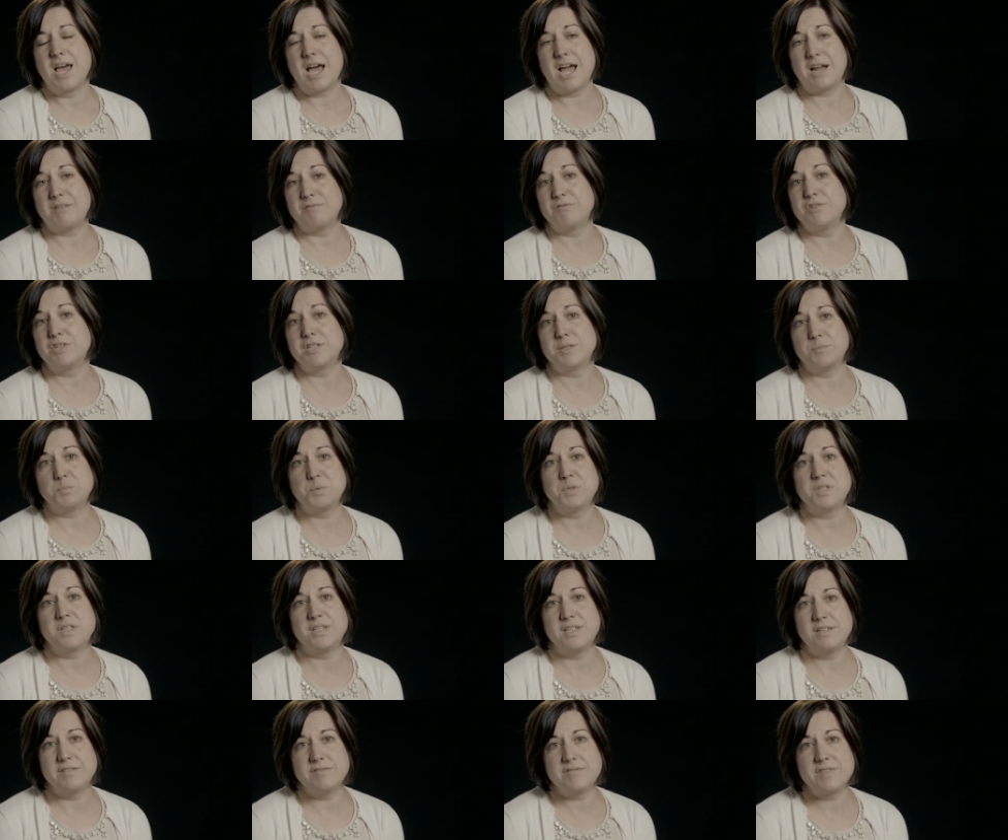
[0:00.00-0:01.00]
I really
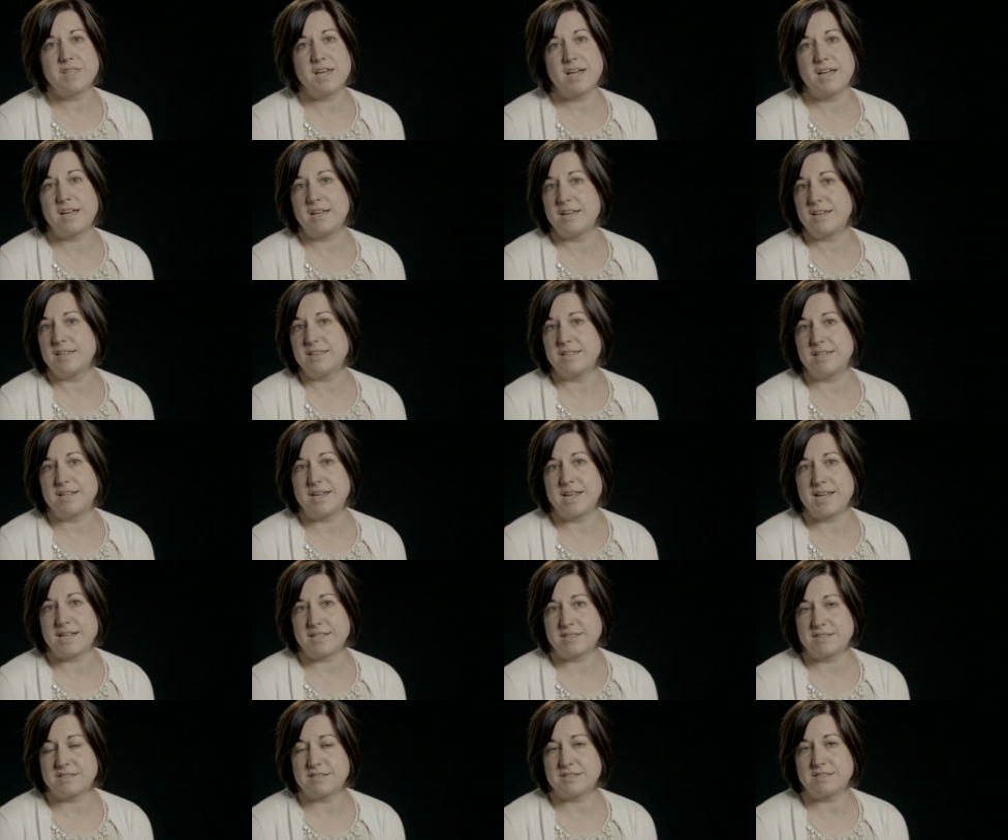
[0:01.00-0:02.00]
believe that in the
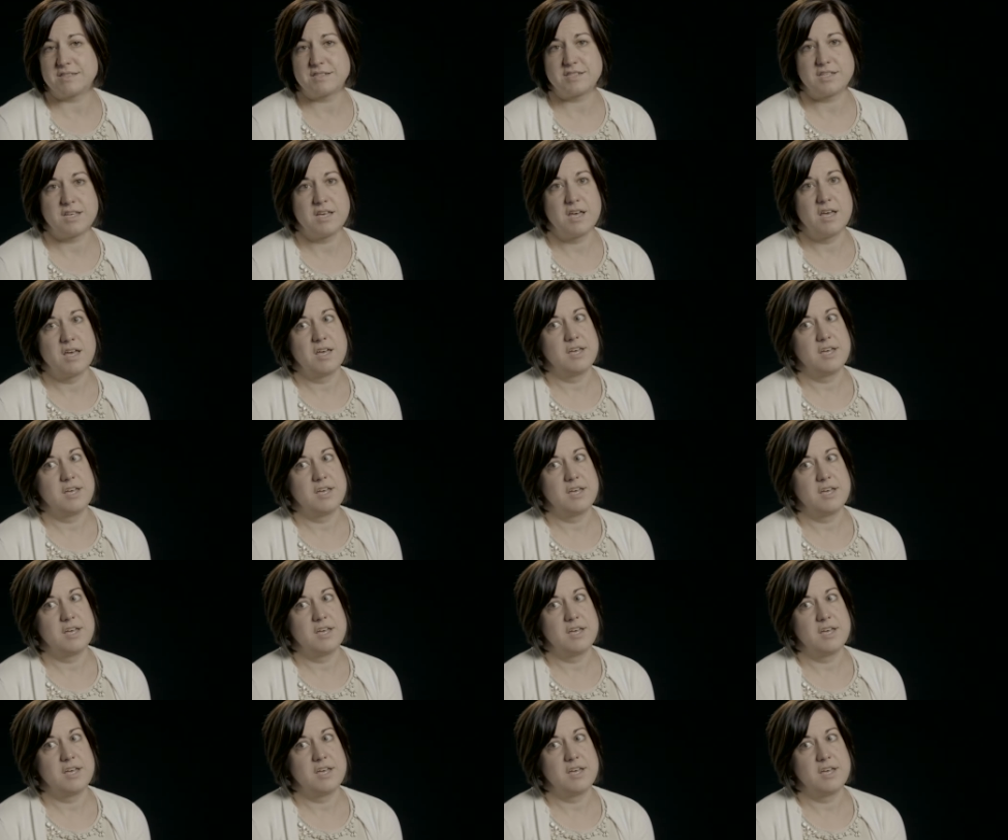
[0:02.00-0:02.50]
next